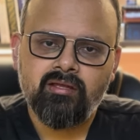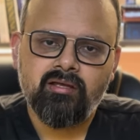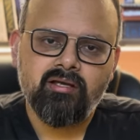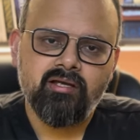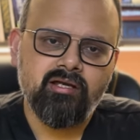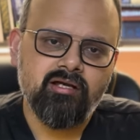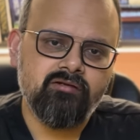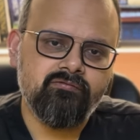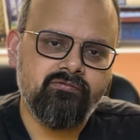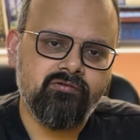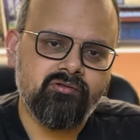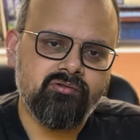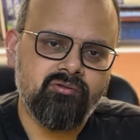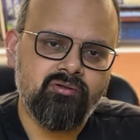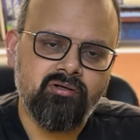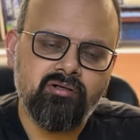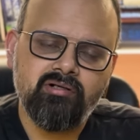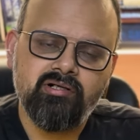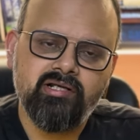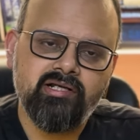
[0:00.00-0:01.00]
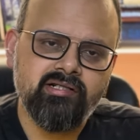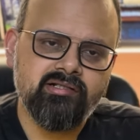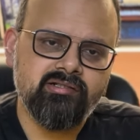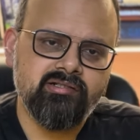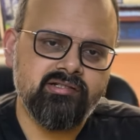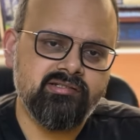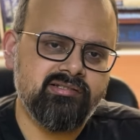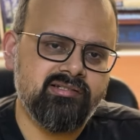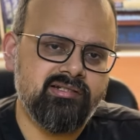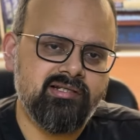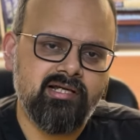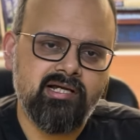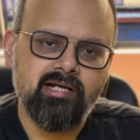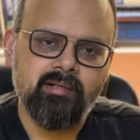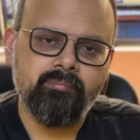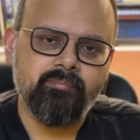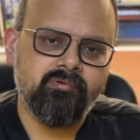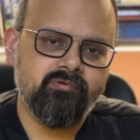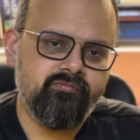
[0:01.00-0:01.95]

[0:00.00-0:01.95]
And for online, there is an app